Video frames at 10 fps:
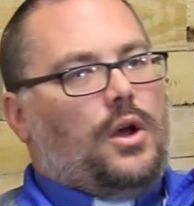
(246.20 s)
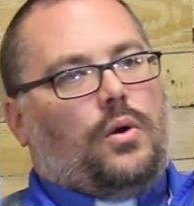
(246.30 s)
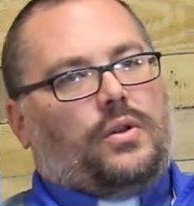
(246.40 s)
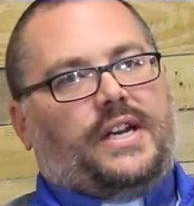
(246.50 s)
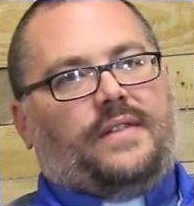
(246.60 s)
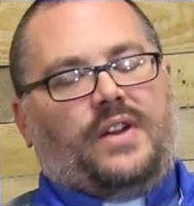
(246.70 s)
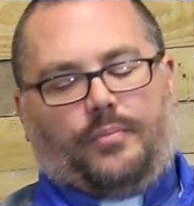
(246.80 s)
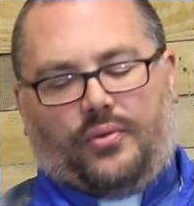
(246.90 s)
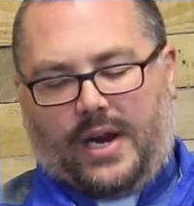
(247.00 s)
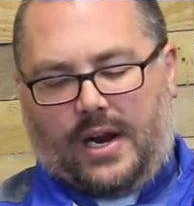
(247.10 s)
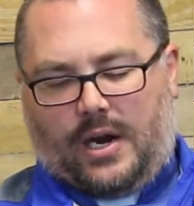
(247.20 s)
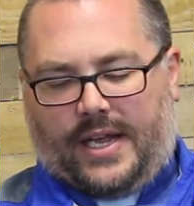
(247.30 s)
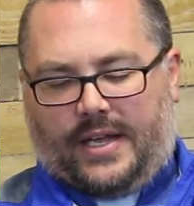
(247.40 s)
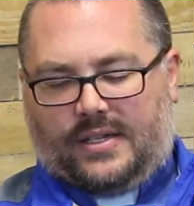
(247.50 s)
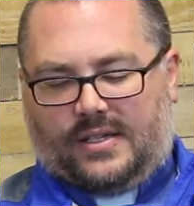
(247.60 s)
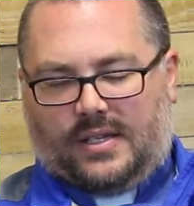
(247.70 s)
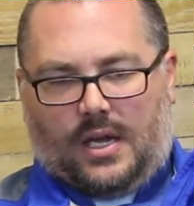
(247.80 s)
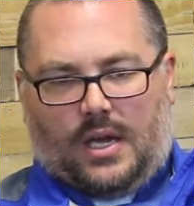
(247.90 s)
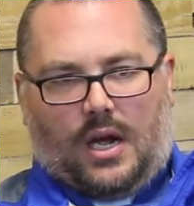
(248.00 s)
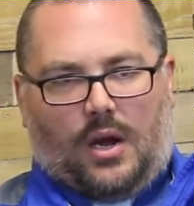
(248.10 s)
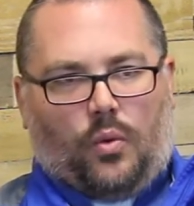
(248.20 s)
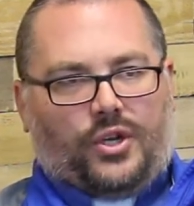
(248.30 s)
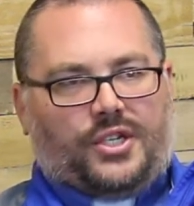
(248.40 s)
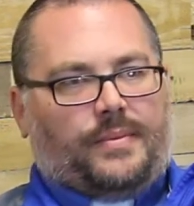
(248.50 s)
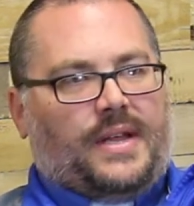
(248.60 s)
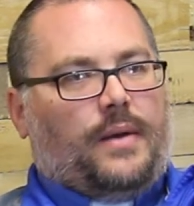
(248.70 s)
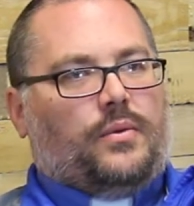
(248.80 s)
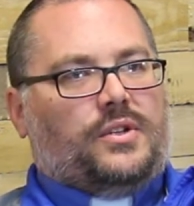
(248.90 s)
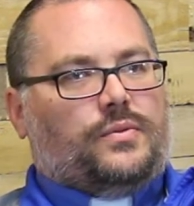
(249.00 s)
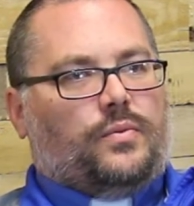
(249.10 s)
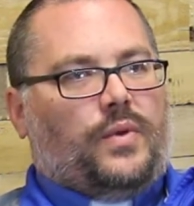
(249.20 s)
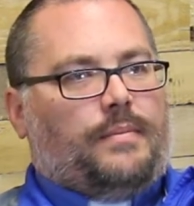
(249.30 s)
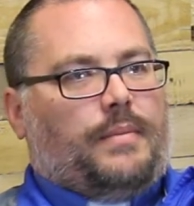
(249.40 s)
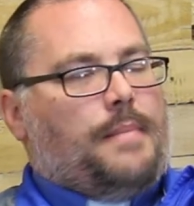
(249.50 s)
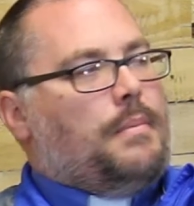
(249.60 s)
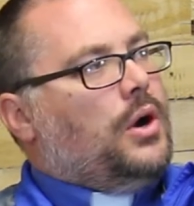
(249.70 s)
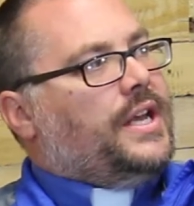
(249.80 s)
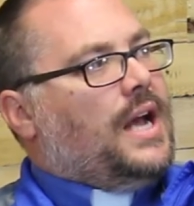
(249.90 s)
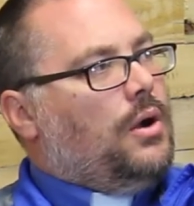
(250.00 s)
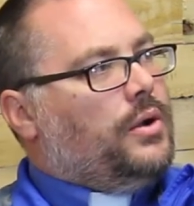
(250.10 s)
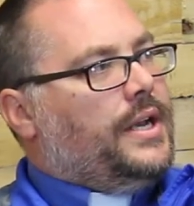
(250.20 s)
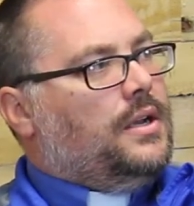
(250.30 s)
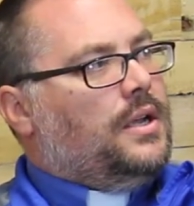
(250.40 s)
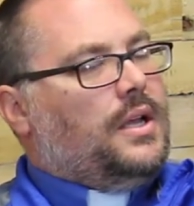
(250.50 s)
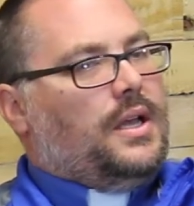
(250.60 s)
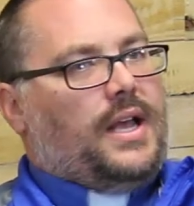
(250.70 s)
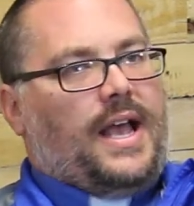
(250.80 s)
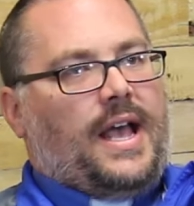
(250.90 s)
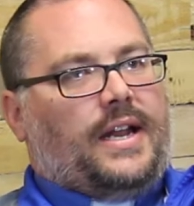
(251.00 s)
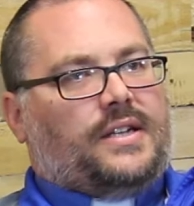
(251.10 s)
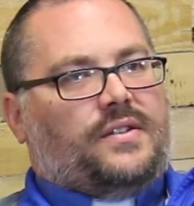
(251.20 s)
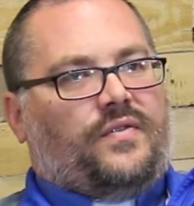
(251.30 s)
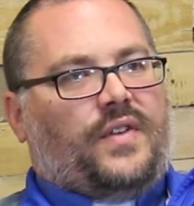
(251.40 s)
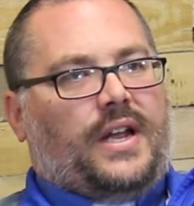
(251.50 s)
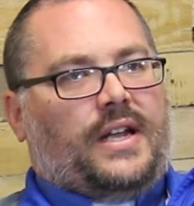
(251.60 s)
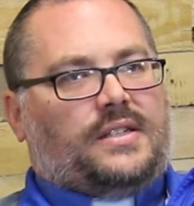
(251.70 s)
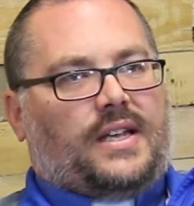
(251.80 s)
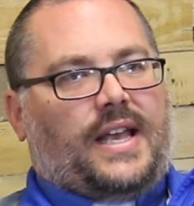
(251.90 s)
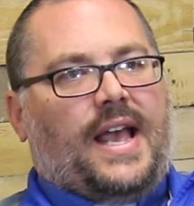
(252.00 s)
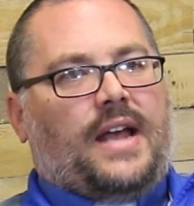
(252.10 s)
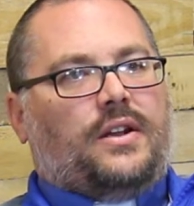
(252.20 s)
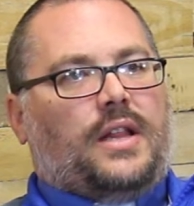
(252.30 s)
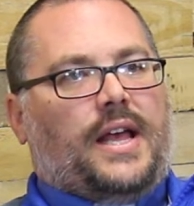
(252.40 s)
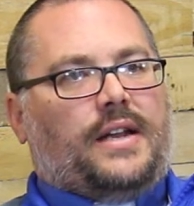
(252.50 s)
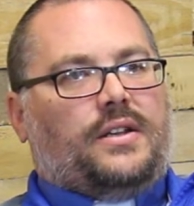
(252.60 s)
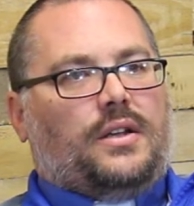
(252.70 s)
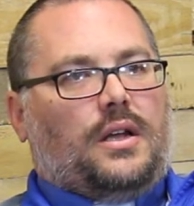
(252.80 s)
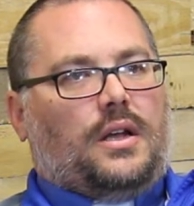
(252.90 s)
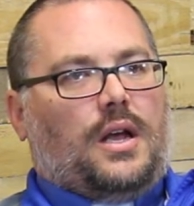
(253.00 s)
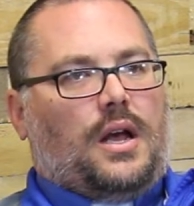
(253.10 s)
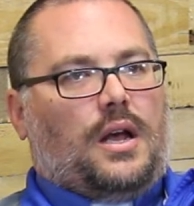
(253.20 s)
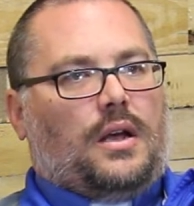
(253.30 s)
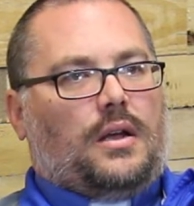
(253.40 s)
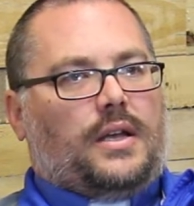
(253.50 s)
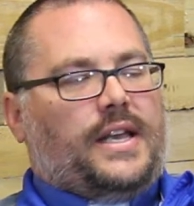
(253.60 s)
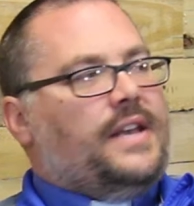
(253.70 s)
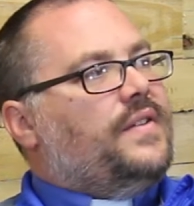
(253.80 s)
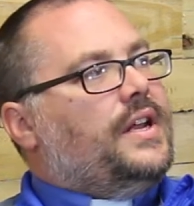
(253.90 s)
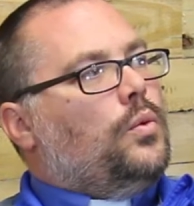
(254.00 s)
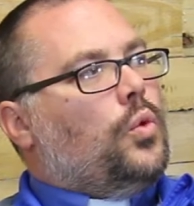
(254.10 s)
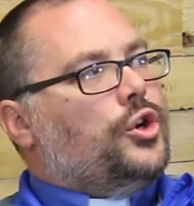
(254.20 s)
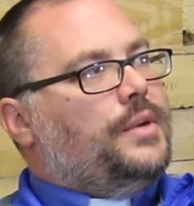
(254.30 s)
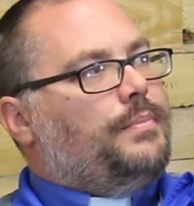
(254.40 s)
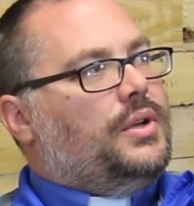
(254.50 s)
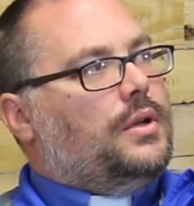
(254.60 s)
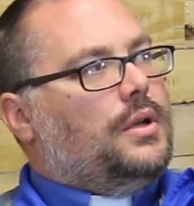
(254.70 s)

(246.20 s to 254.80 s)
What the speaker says: Holden evening prayer is a worship that was written by Marty Holden, and it's a candlelight evening worship,